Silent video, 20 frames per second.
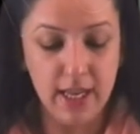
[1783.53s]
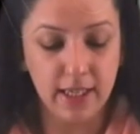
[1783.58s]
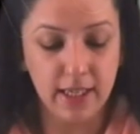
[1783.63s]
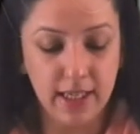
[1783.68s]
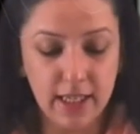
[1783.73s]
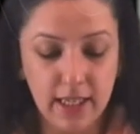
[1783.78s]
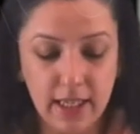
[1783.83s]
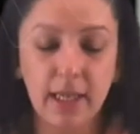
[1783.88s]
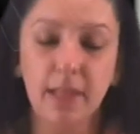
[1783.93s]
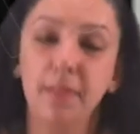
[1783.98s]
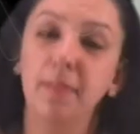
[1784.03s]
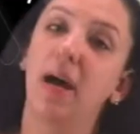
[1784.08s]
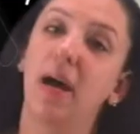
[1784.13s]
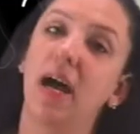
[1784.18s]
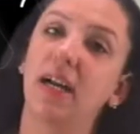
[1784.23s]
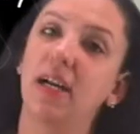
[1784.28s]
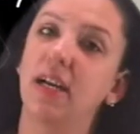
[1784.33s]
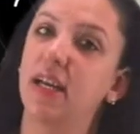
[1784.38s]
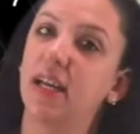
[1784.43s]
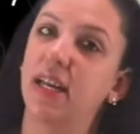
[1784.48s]
Clearly
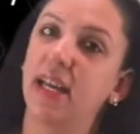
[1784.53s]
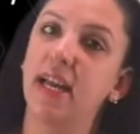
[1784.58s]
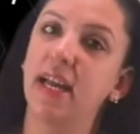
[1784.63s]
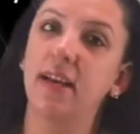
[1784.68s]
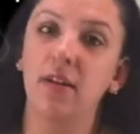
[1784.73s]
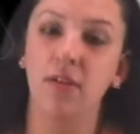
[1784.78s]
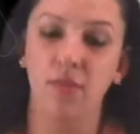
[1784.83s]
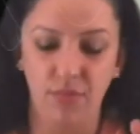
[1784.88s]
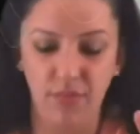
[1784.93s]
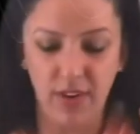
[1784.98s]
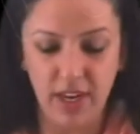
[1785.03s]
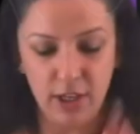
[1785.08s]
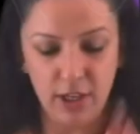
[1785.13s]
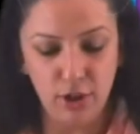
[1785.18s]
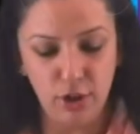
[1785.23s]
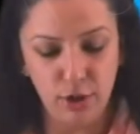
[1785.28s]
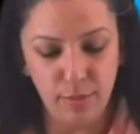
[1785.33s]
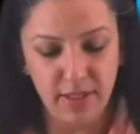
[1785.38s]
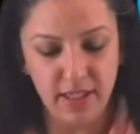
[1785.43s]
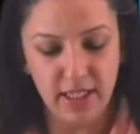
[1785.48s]
marked again, well
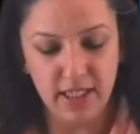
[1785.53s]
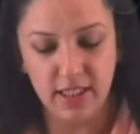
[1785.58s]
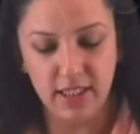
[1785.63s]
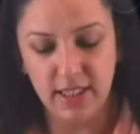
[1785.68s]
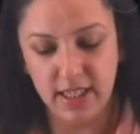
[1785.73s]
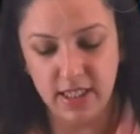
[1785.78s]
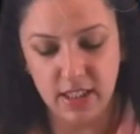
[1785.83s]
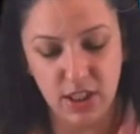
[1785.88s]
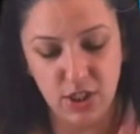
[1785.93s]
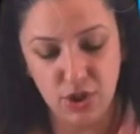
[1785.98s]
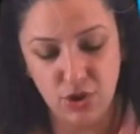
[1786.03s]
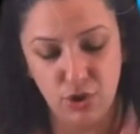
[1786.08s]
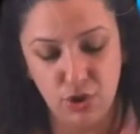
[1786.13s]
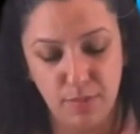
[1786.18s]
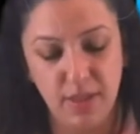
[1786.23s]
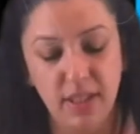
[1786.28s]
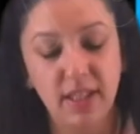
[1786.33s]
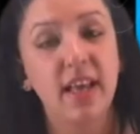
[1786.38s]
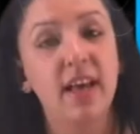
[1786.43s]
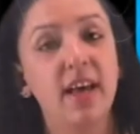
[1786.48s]
illuminated exit should
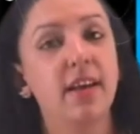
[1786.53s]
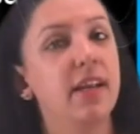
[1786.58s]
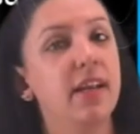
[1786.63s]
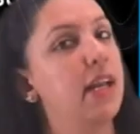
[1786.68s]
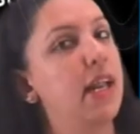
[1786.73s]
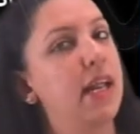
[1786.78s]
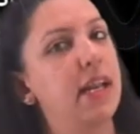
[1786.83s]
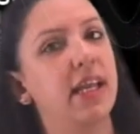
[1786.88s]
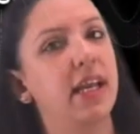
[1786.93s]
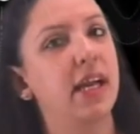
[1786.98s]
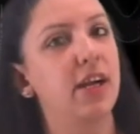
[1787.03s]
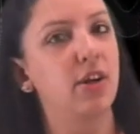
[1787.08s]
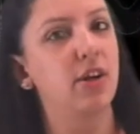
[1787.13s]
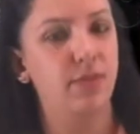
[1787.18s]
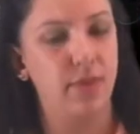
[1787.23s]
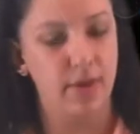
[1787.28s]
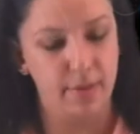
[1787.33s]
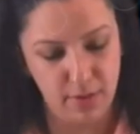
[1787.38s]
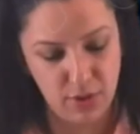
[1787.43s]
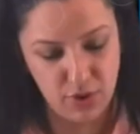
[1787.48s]
be there in any kind
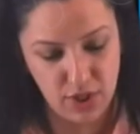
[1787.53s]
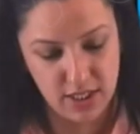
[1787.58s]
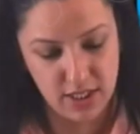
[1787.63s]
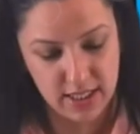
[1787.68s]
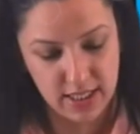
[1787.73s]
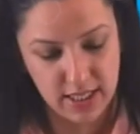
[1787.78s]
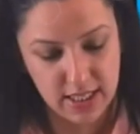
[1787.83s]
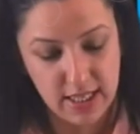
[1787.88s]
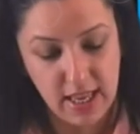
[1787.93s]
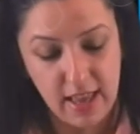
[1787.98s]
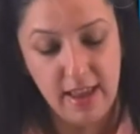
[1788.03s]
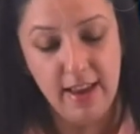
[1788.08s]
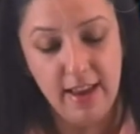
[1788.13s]
of emergencies.